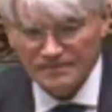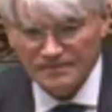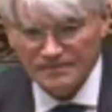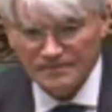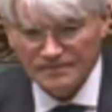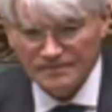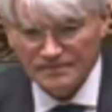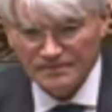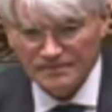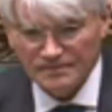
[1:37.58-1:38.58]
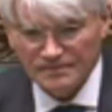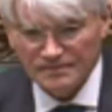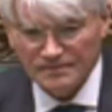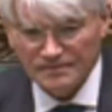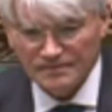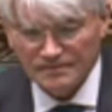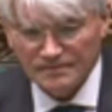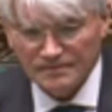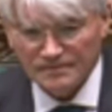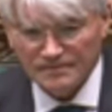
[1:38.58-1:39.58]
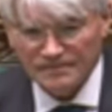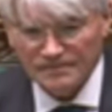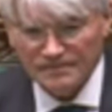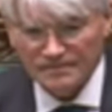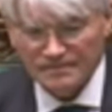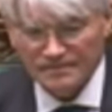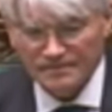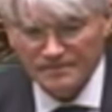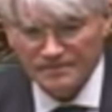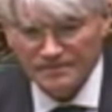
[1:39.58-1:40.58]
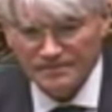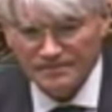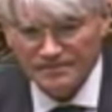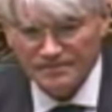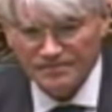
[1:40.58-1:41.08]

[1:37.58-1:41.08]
This person isn't speaking.